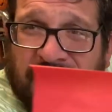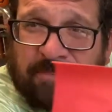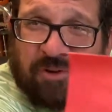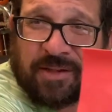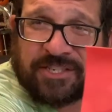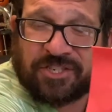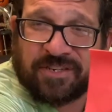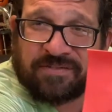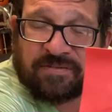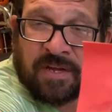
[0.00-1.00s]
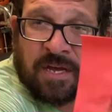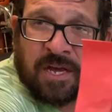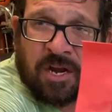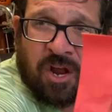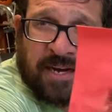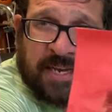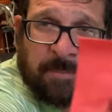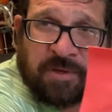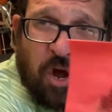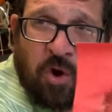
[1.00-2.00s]
Probably should have not kept
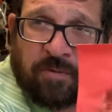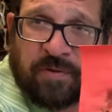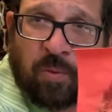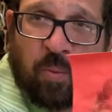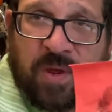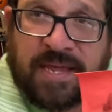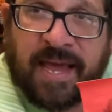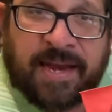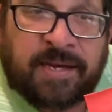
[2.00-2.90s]
it over the weekend.